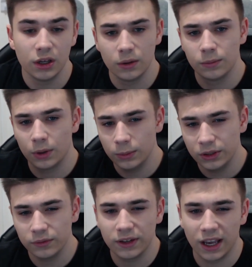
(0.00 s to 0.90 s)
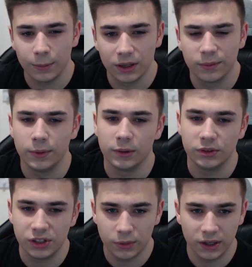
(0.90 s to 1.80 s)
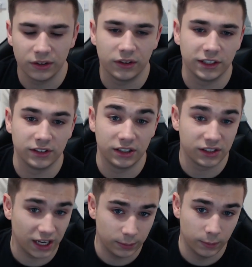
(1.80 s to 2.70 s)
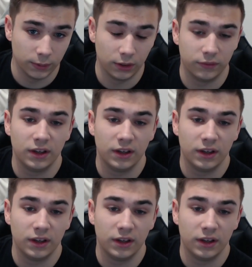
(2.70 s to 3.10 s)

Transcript: Probably not for gaming, but we'll see what other things that it's capable of,